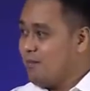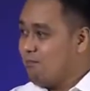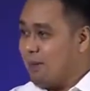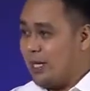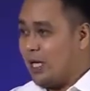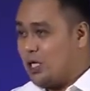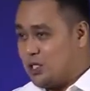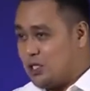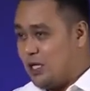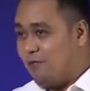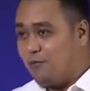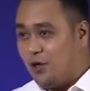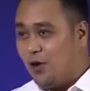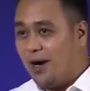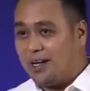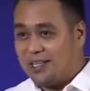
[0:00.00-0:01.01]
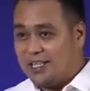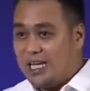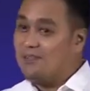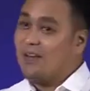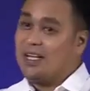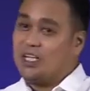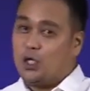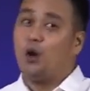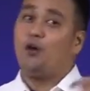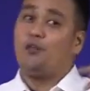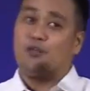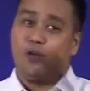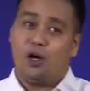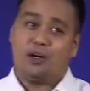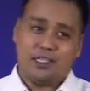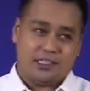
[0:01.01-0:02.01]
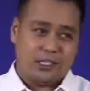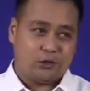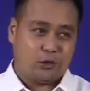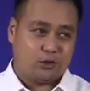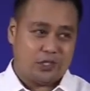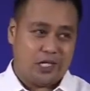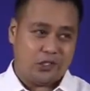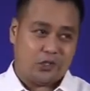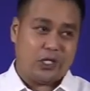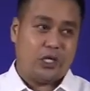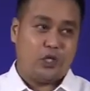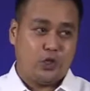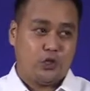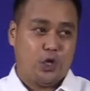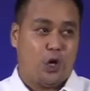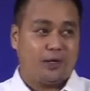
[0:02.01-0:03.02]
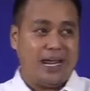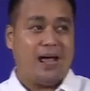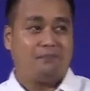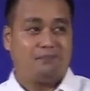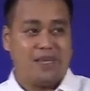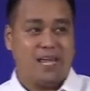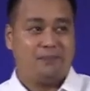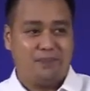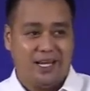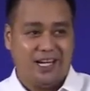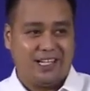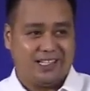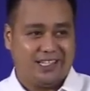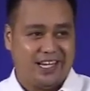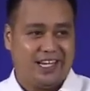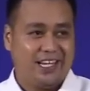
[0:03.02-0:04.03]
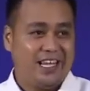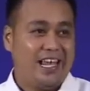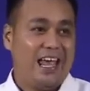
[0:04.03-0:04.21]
Because if you are given the authority to teach and you don't have the ability,